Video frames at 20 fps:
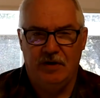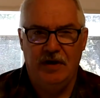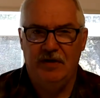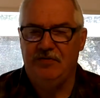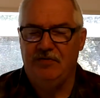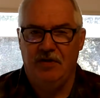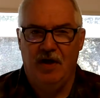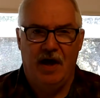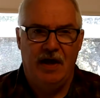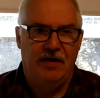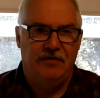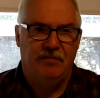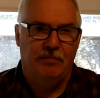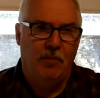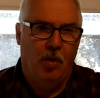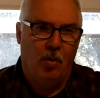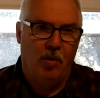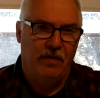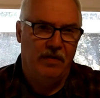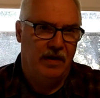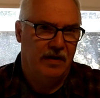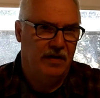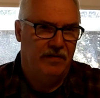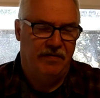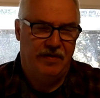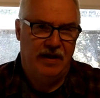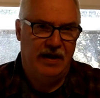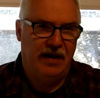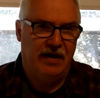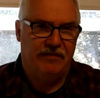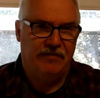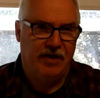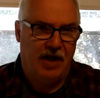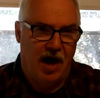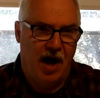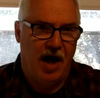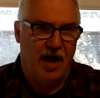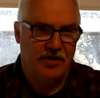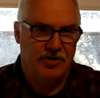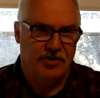It's not it's more than a thing of
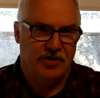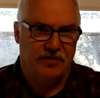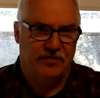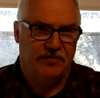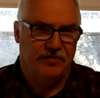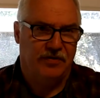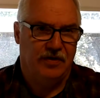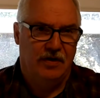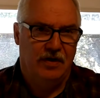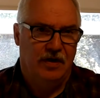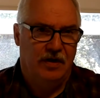conscience.